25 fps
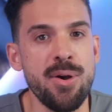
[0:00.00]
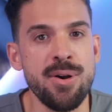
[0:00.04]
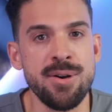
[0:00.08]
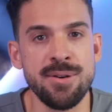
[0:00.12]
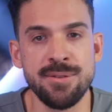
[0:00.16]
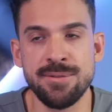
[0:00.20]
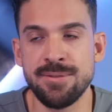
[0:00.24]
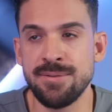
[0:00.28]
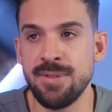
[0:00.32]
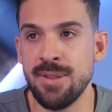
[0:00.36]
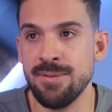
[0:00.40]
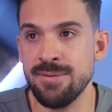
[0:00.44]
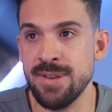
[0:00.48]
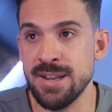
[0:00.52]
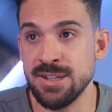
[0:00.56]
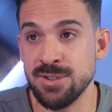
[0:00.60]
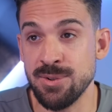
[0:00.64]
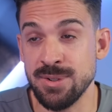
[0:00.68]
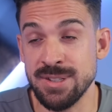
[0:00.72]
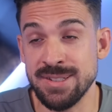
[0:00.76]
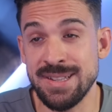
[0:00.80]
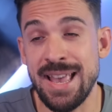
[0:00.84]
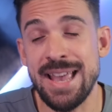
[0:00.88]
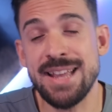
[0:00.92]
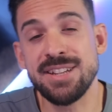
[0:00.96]
of the
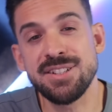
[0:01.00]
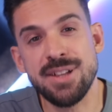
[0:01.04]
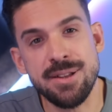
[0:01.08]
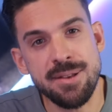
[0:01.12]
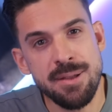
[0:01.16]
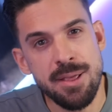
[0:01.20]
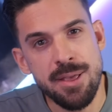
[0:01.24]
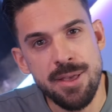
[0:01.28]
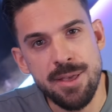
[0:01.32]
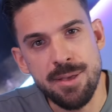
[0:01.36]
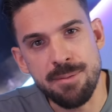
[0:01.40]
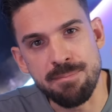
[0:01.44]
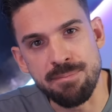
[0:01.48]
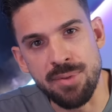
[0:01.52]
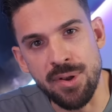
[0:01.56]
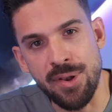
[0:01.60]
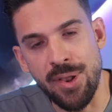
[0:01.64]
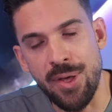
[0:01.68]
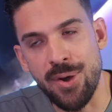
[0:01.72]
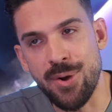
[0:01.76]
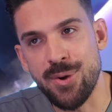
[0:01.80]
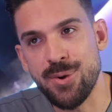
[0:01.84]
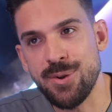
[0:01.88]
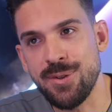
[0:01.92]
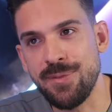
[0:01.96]
visualization
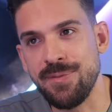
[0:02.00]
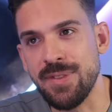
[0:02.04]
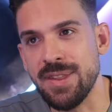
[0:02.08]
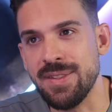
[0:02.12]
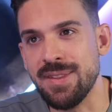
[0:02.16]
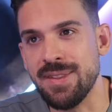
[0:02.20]
below